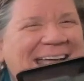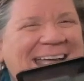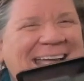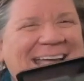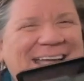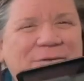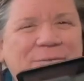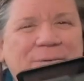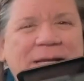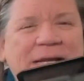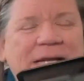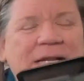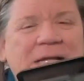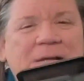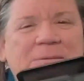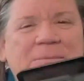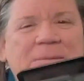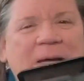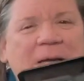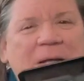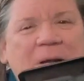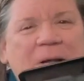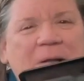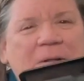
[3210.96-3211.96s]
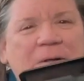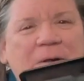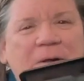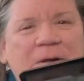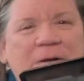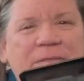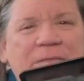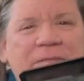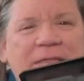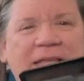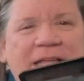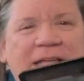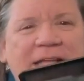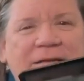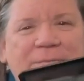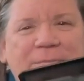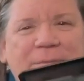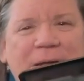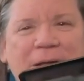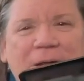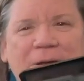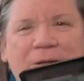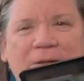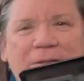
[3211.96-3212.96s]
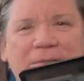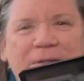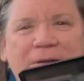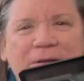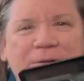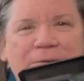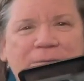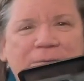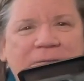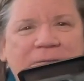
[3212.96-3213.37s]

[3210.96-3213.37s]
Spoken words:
and reading about all the new